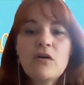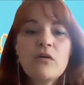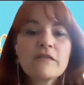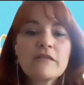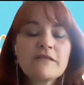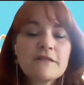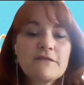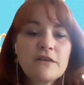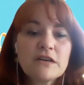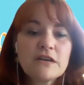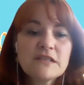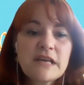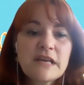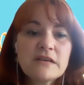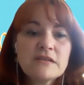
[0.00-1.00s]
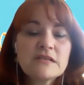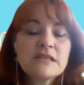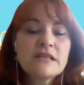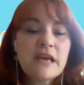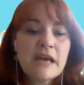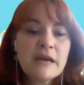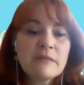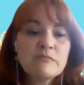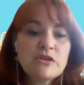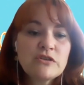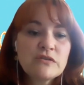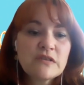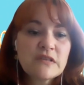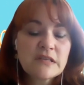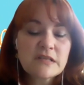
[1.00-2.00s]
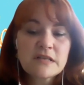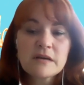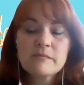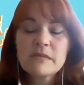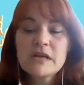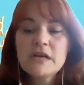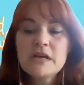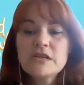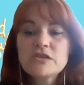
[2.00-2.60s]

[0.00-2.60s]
or for fall sales in the M2 system.